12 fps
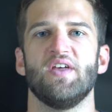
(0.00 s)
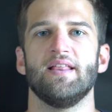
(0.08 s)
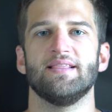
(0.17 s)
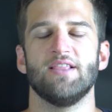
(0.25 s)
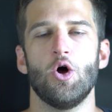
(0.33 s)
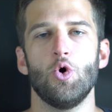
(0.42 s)
they
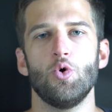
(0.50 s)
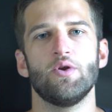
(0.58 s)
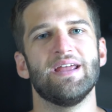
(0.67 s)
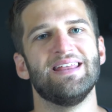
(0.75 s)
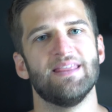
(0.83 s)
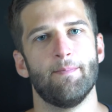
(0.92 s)

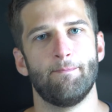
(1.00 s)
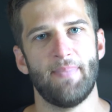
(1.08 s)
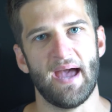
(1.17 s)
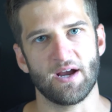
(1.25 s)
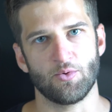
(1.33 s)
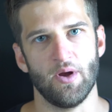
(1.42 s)
load in the
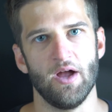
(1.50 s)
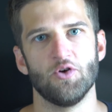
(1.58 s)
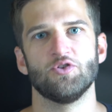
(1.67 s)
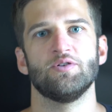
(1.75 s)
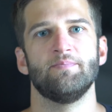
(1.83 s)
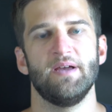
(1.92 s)

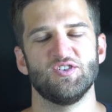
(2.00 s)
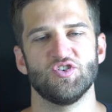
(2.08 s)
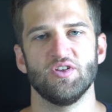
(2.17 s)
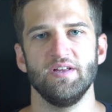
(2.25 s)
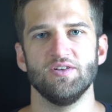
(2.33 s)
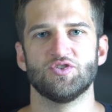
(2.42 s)
background basically.